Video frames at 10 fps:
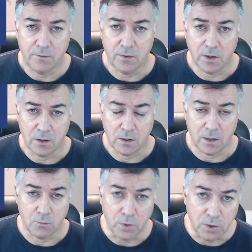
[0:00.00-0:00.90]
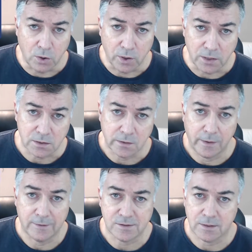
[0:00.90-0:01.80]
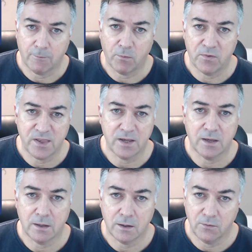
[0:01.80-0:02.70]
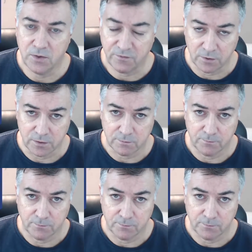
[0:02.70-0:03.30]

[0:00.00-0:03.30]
and we know it's think different.